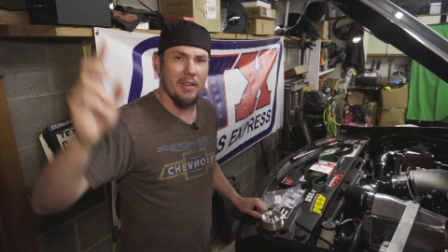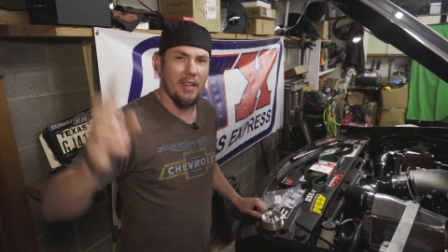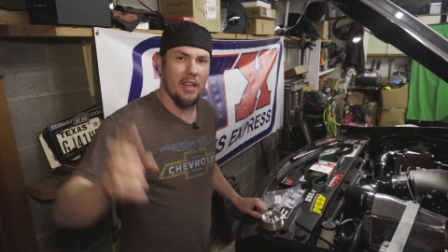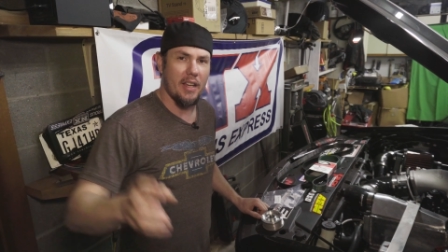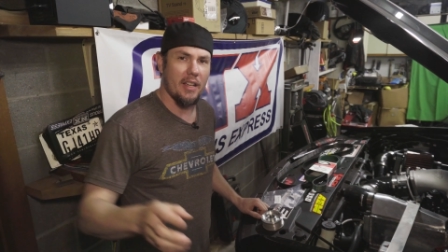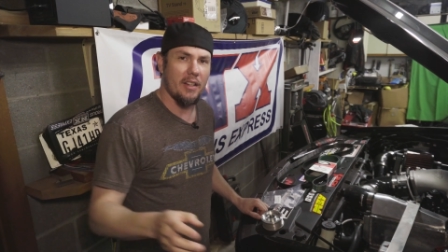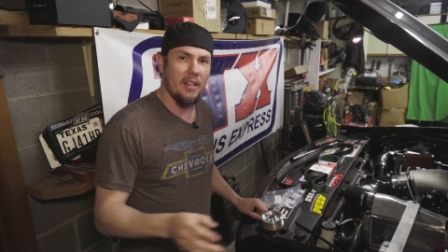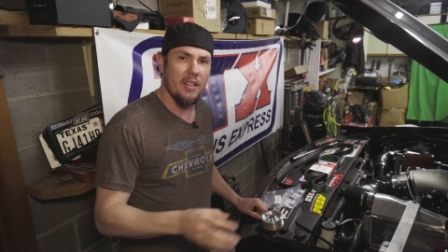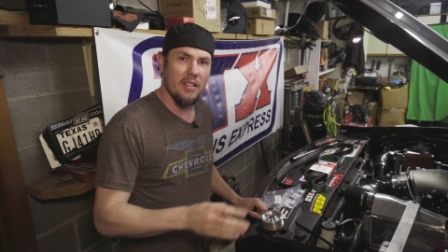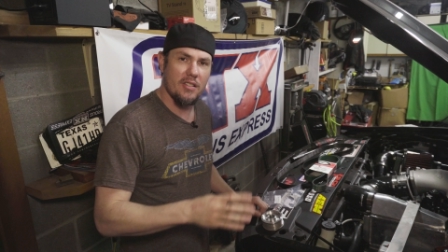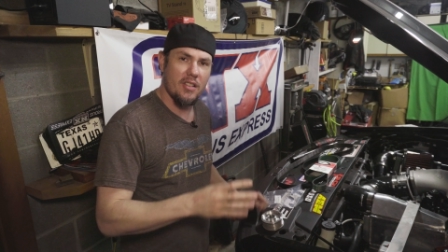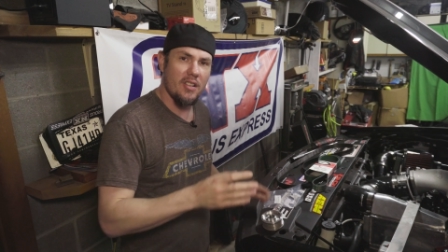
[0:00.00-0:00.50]

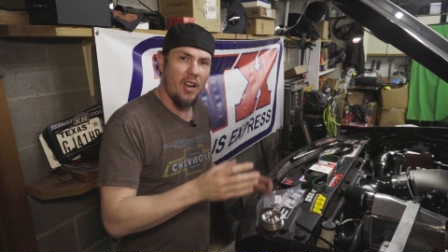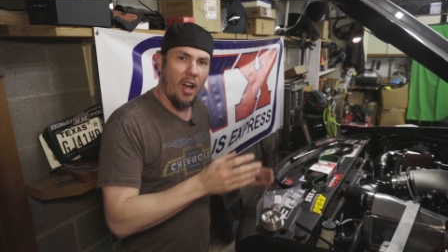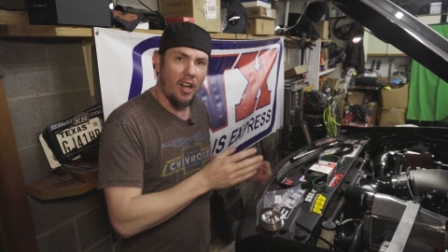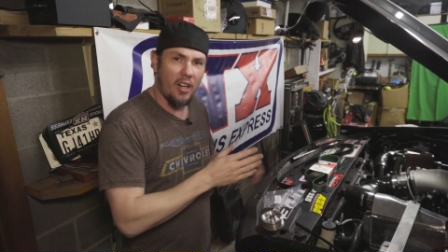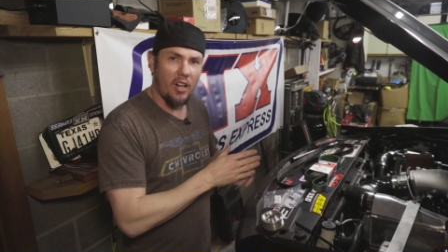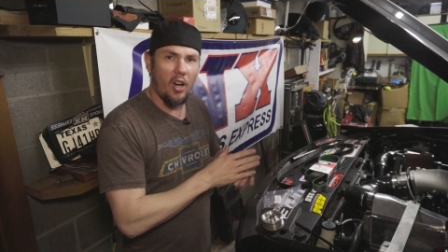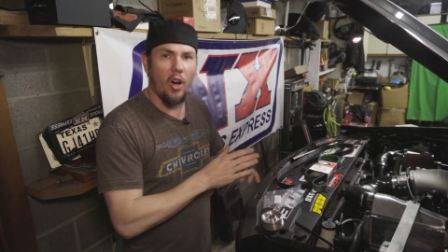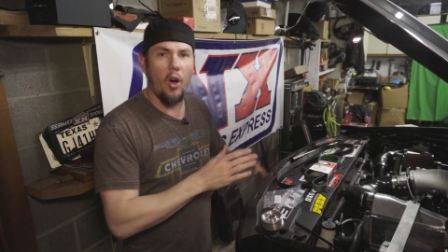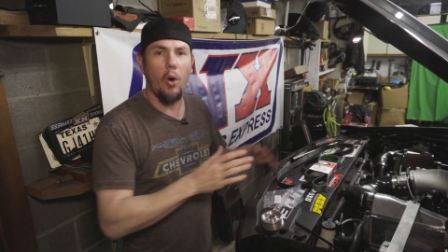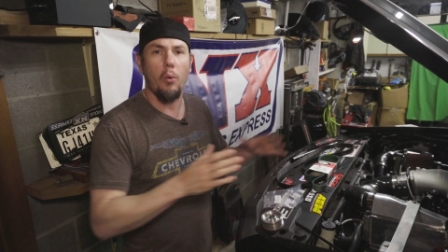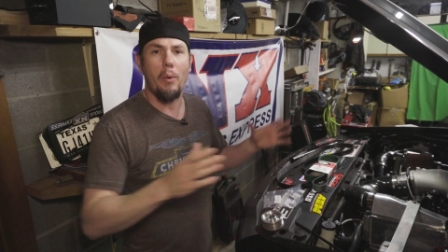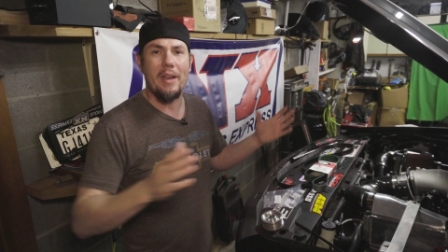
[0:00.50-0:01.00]
and it's not
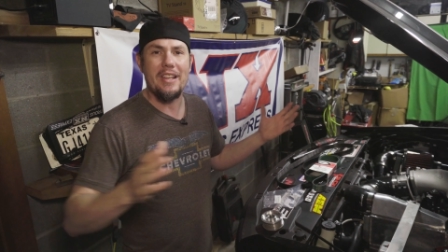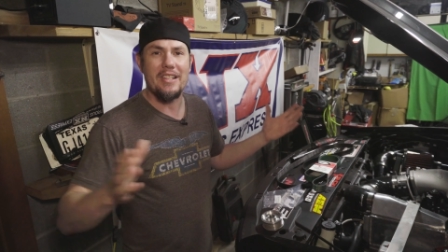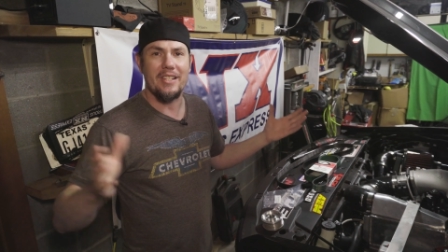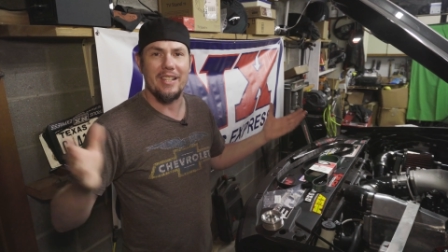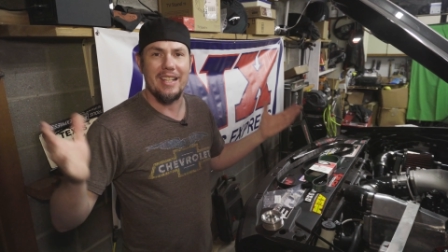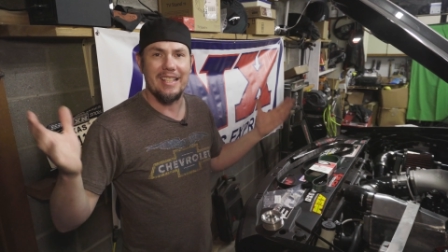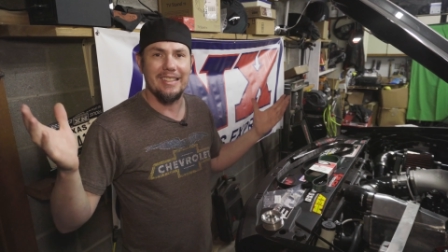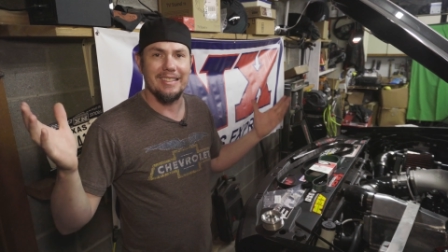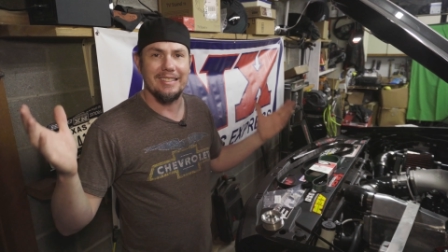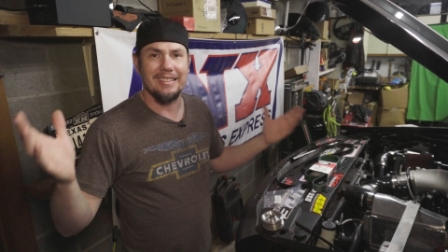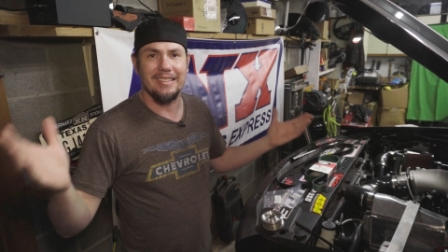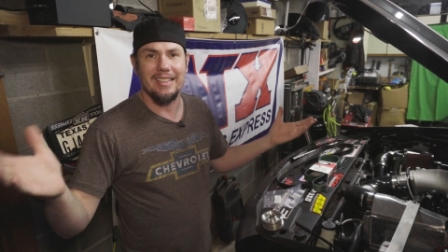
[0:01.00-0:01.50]
always
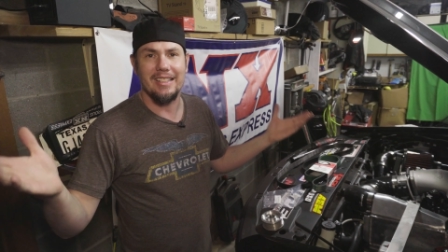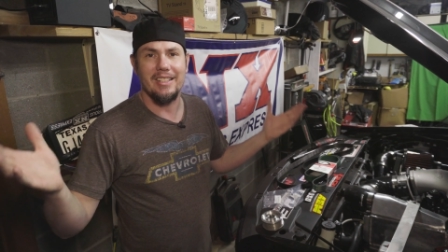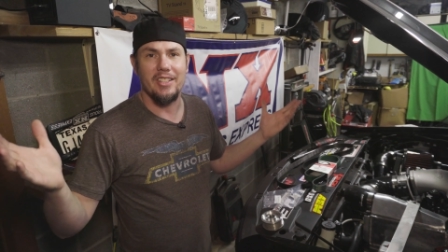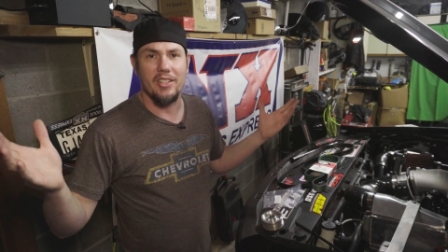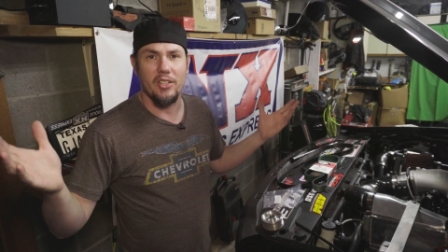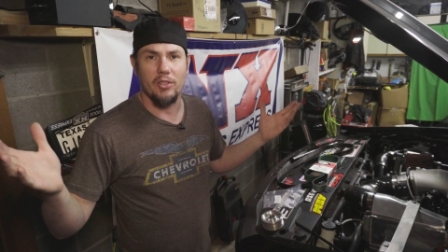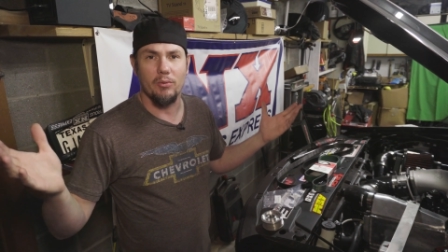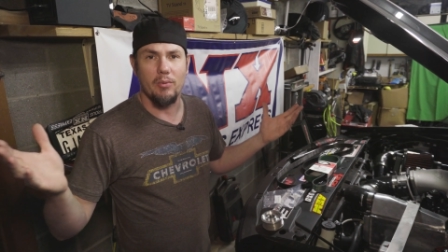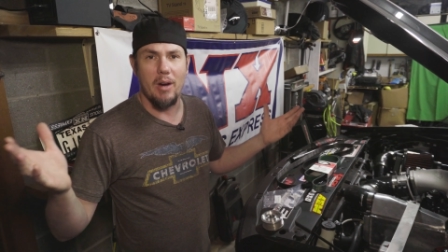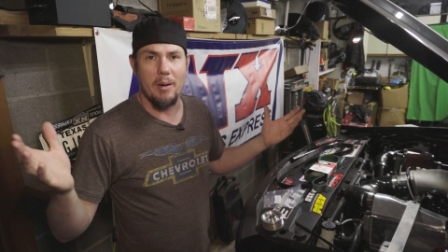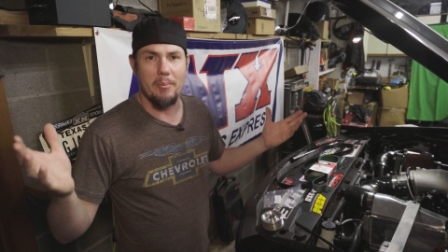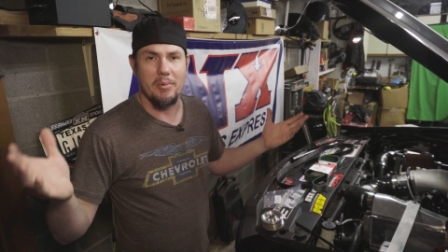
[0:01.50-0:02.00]
a
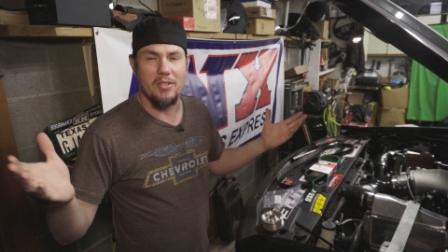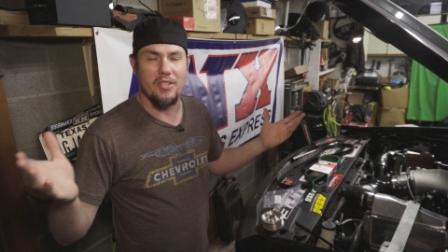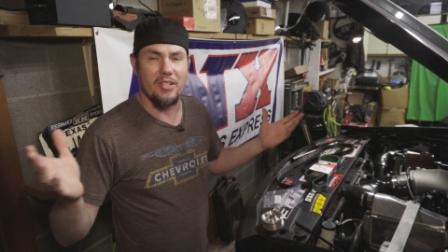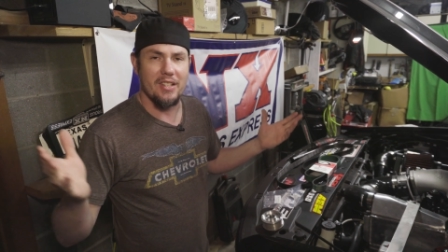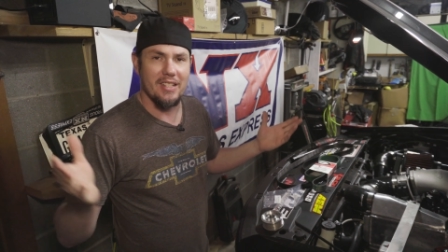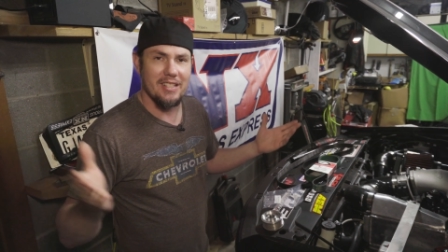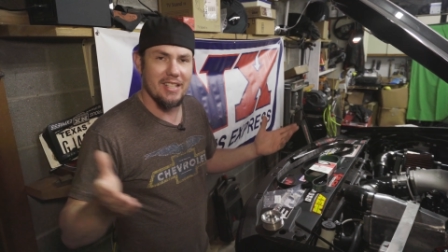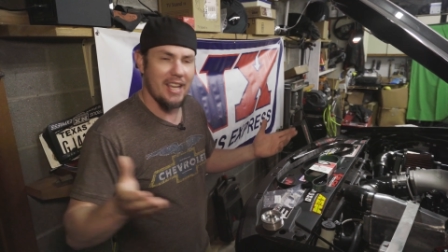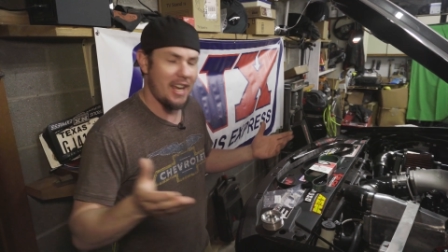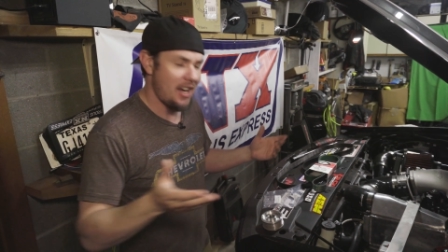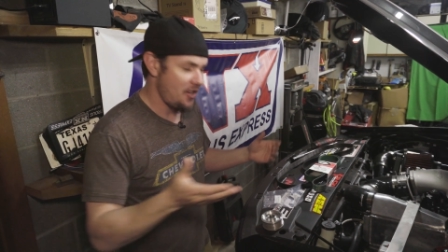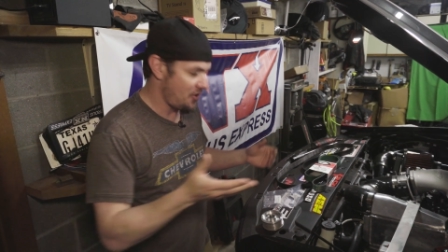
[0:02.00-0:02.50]
linear
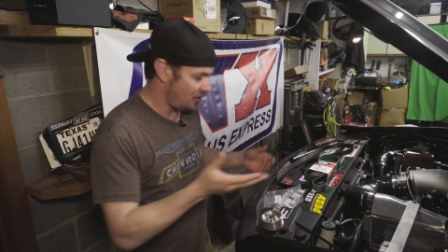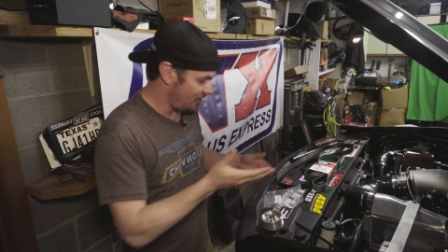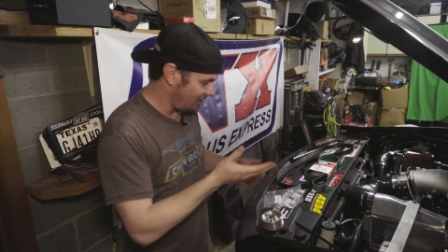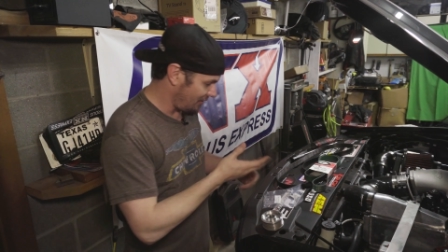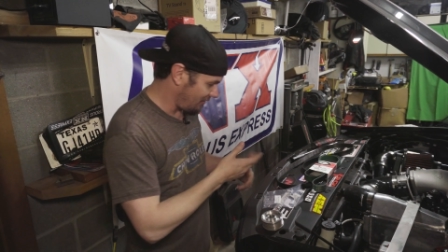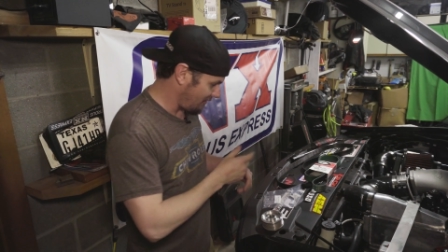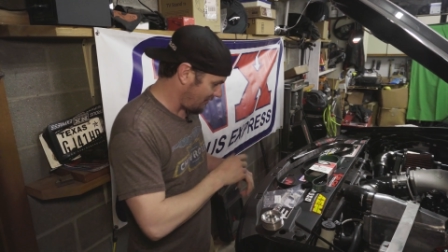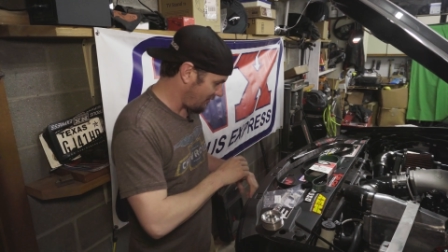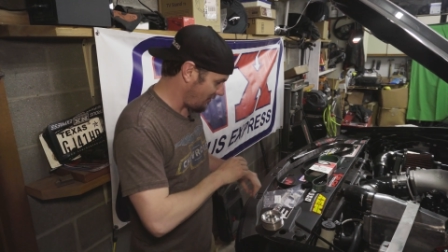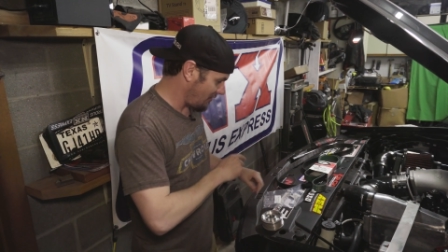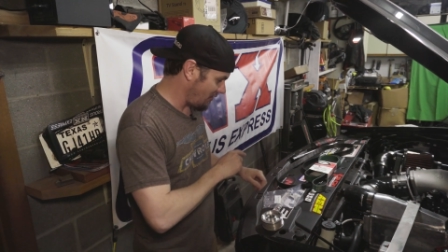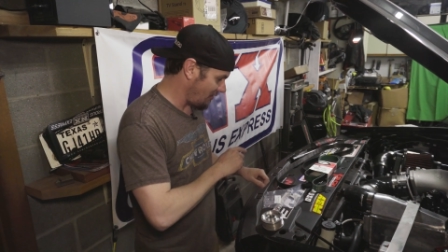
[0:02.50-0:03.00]

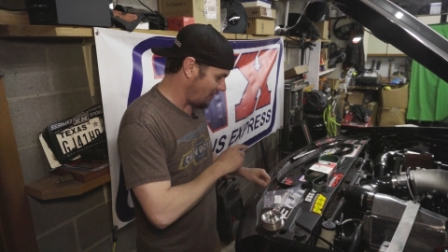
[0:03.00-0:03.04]
representation.